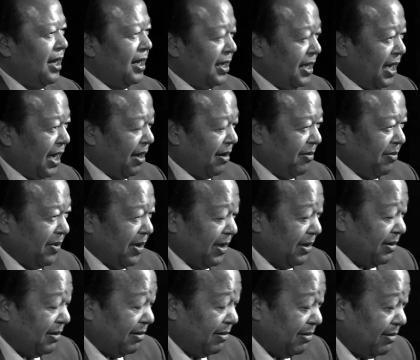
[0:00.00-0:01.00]
Yeah,
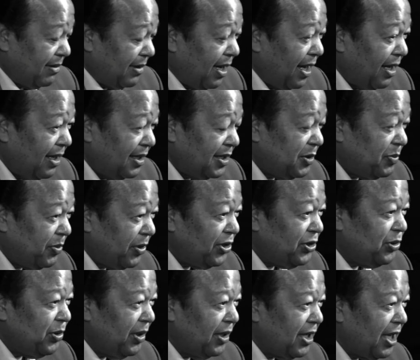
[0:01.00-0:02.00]
but
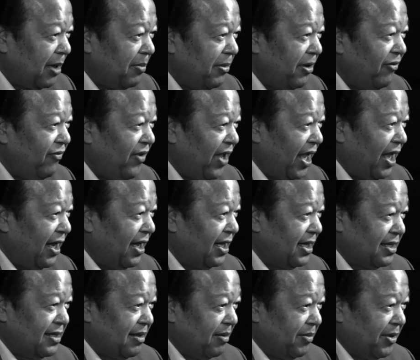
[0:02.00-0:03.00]
spiritual can be vague
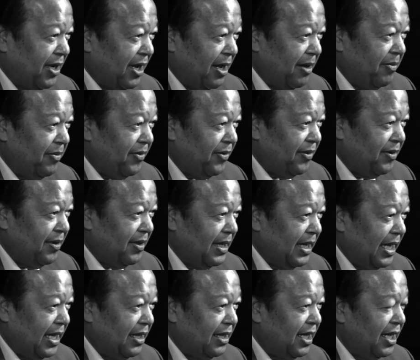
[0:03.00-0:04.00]
at sometimes.
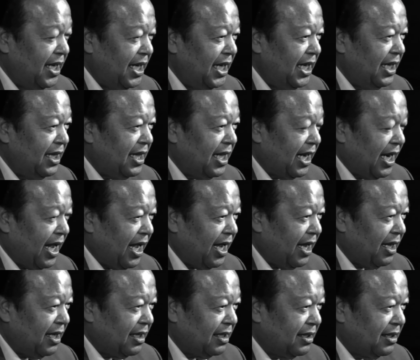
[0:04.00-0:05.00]
And the need that
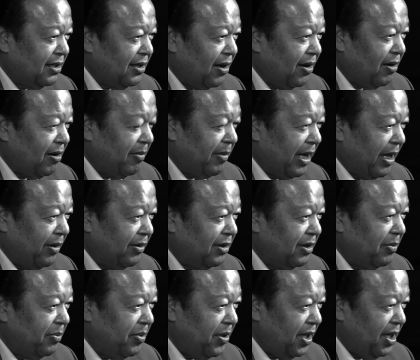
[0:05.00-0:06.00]
I talk about,
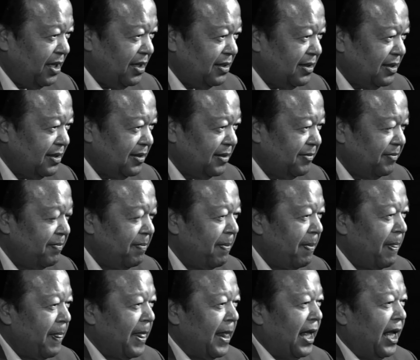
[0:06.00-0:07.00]
the peace
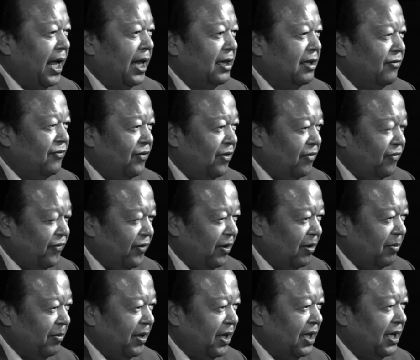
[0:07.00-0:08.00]
and the
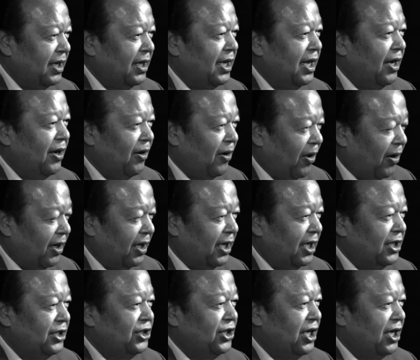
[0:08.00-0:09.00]
fulfillment and
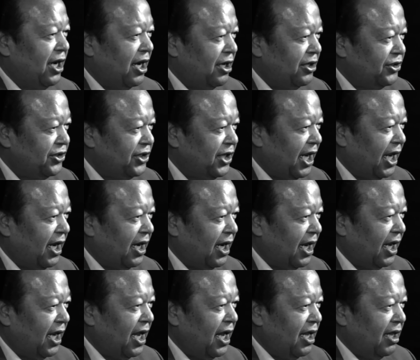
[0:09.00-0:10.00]
knowledge and
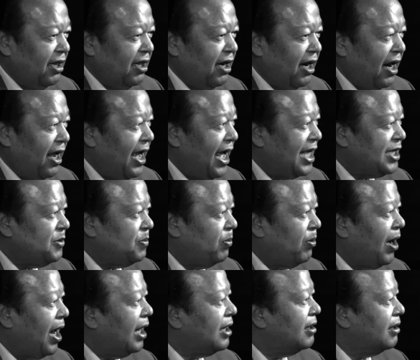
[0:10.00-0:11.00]
understanding, they're as
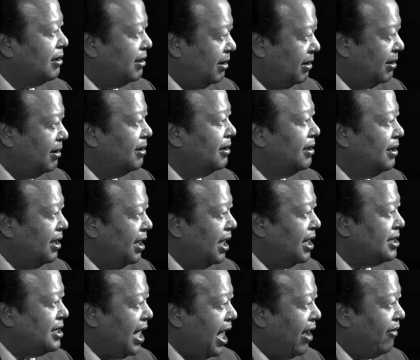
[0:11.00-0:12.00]
practical
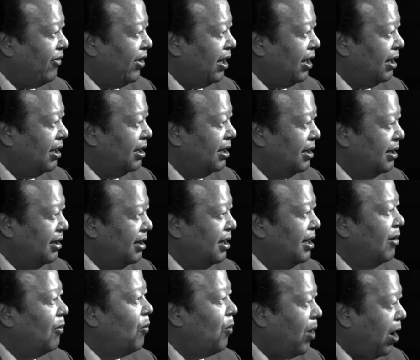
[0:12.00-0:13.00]
as having
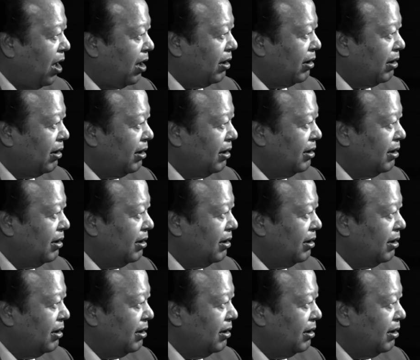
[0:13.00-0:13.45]
water.